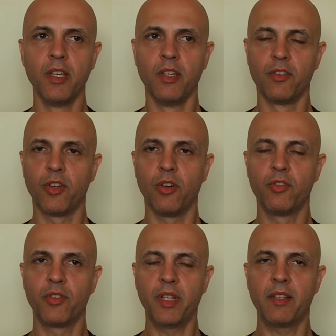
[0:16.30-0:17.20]
So
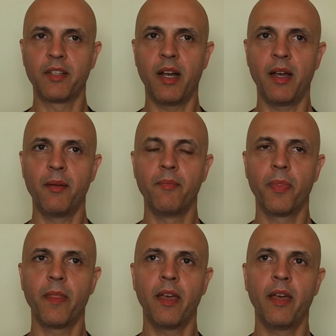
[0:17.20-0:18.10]
during that time,
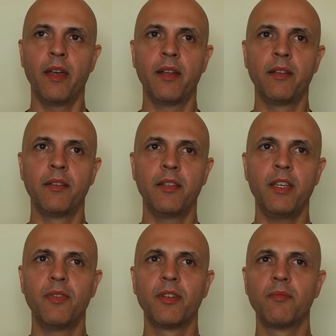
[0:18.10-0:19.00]
and
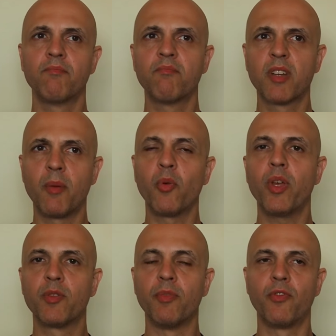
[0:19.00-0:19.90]
even a couple
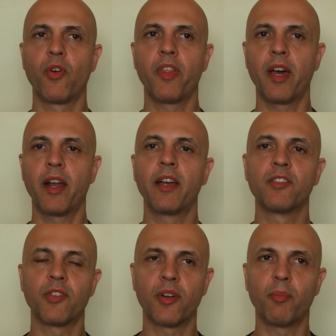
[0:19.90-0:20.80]
weeks before that, I had
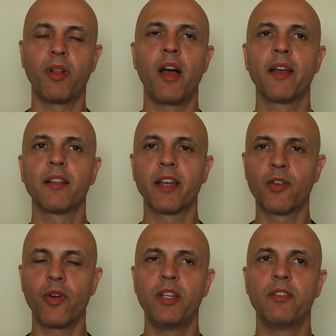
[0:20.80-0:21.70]
started applying like
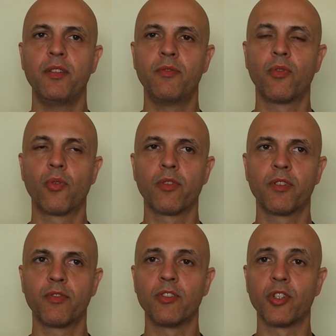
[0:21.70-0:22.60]
crazy for
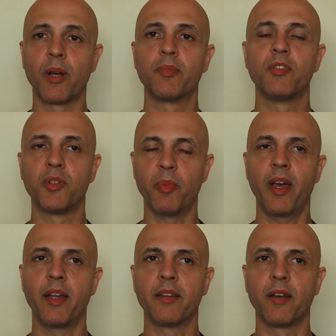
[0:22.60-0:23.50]
different jobs in Japan.